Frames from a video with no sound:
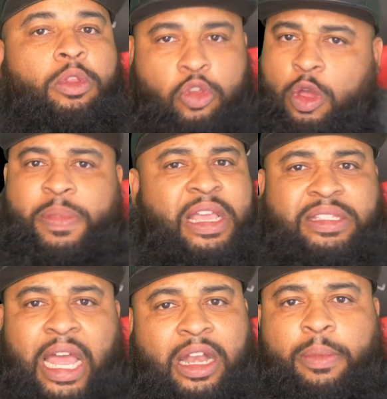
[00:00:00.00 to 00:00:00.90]
You could be
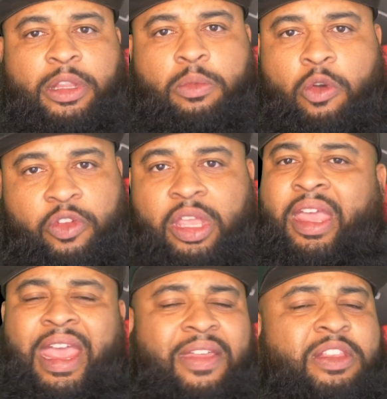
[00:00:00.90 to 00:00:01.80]
excited about the movie,
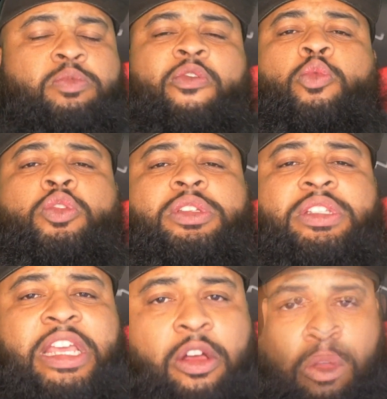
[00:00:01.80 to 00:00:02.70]
and this movie will
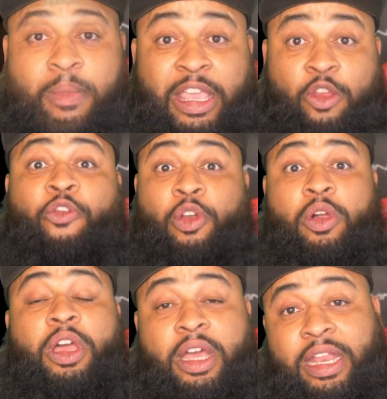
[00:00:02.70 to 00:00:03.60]
still make you feel
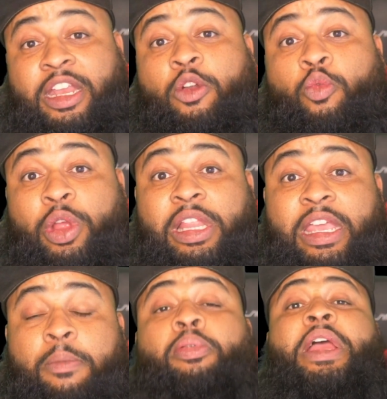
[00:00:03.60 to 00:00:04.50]
good, and it'll really
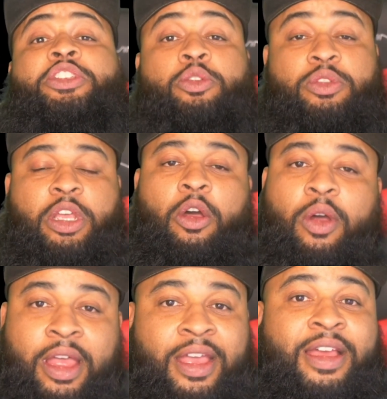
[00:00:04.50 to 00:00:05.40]
impress you. So,
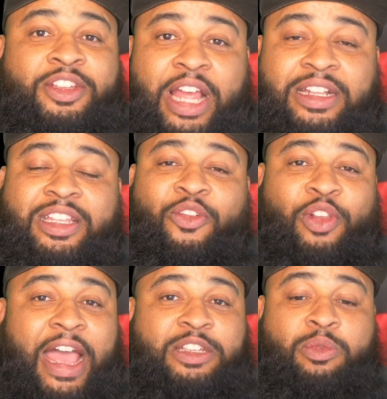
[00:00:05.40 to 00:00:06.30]
shout out to the
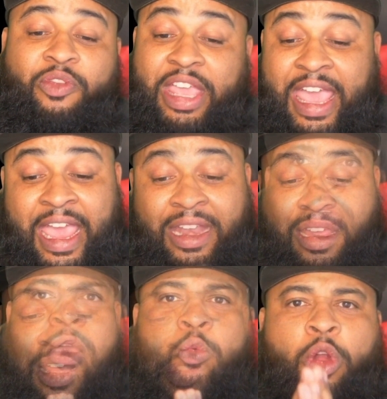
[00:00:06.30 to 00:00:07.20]
Flash movie. And
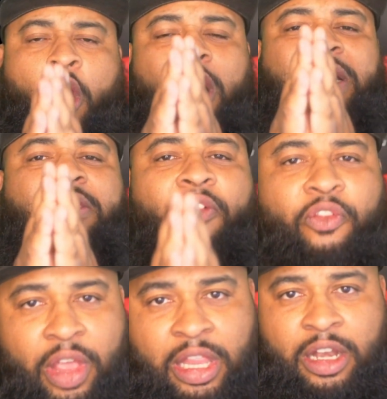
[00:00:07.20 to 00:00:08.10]
uh, regarding the
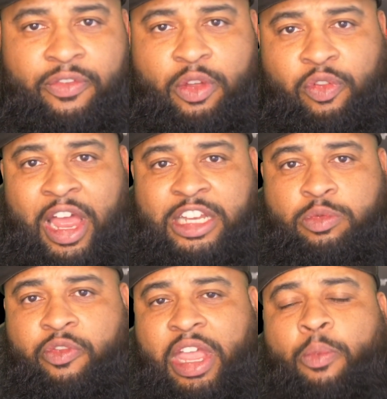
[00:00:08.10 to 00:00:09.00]
villain of the Flash
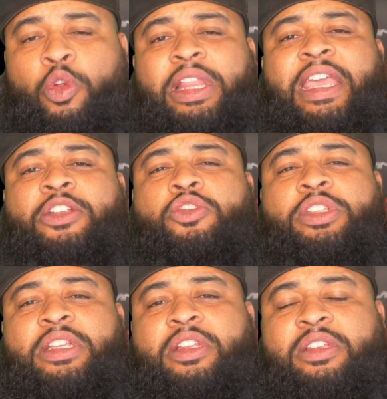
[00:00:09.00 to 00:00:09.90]
movie, I'm really
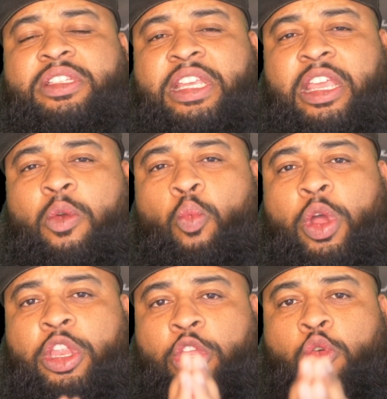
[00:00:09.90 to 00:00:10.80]
interested to see
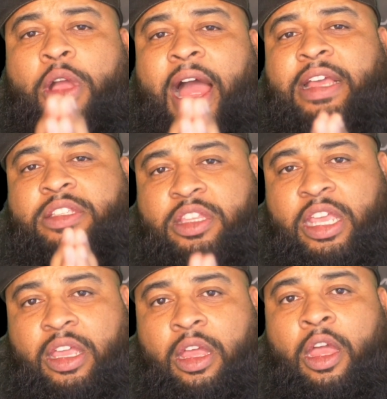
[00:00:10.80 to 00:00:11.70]
what you guys
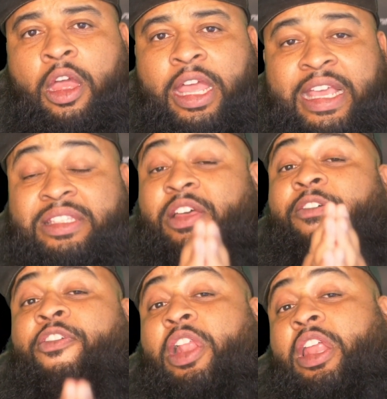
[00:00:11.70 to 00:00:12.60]
think is the
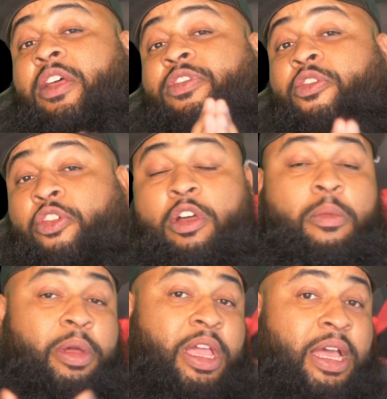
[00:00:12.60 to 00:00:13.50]
villain of the film
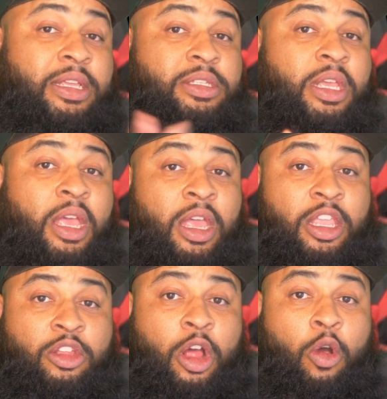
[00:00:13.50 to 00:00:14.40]
because
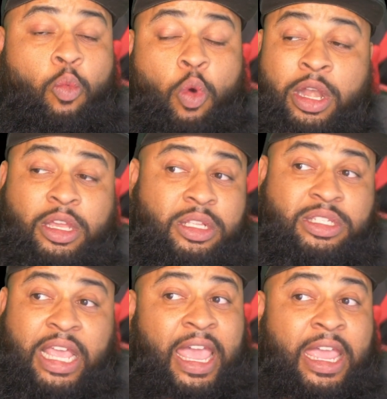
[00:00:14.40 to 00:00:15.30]
you know, one could
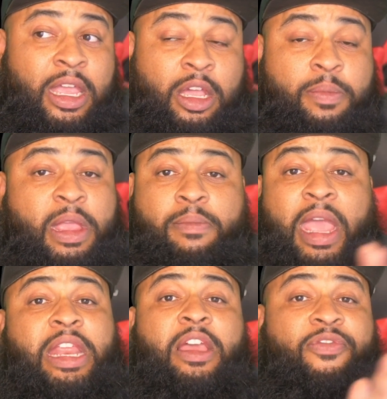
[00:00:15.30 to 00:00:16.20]
say it could be
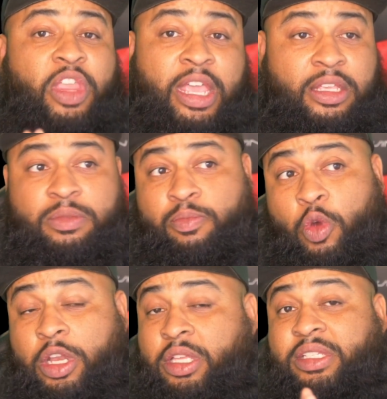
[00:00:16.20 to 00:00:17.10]
many of things.
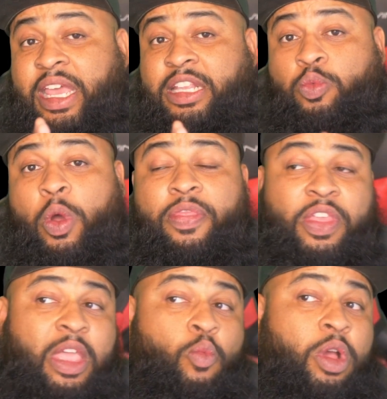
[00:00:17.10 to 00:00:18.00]
One could say it's one
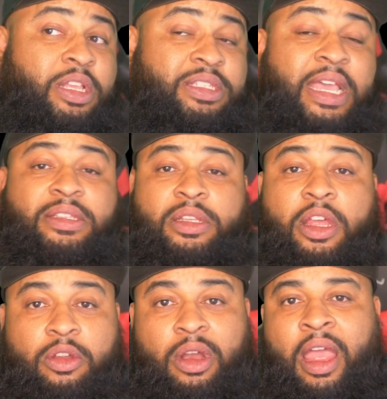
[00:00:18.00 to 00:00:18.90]
thing, one could say it's
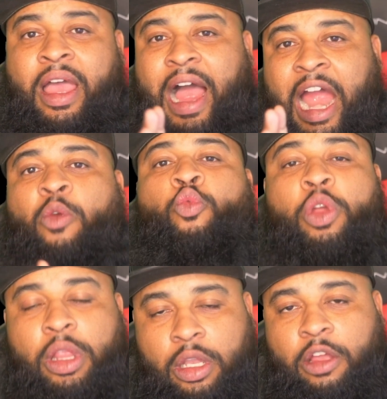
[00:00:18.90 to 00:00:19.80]
another. I
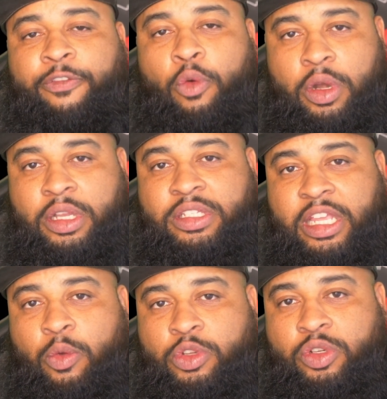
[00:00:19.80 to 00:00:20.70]
really look forward to
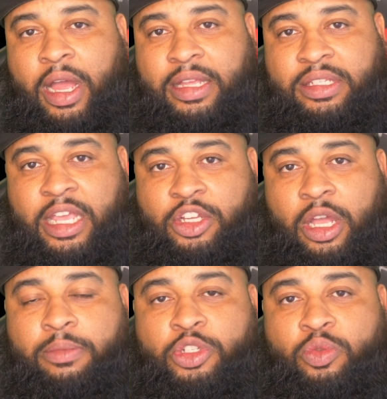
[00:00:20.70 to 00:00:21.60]
seeing what you guys say
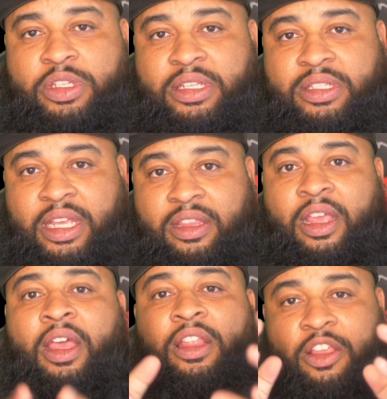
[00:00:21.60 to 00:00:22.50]
come June 16th.
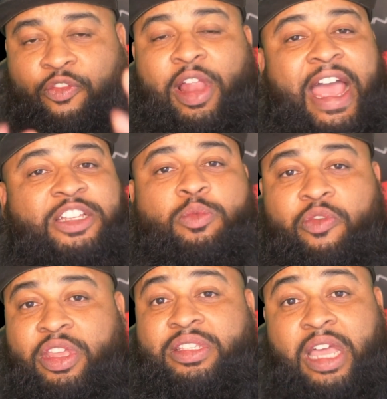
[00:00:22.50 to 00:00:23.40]
The Flash movie
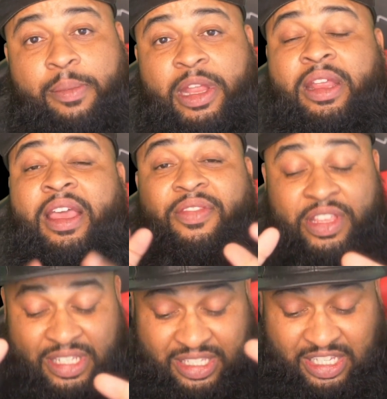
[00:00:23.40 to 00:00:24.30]
is coming. This
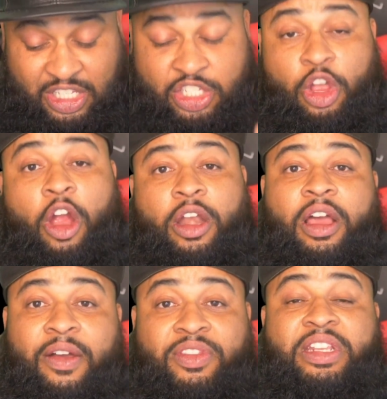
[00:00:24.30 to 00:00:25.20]
is the start
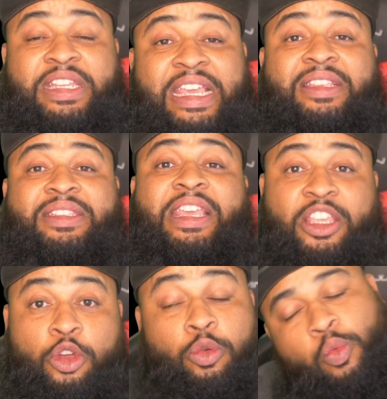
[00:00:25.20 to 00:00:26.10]
of the DCU.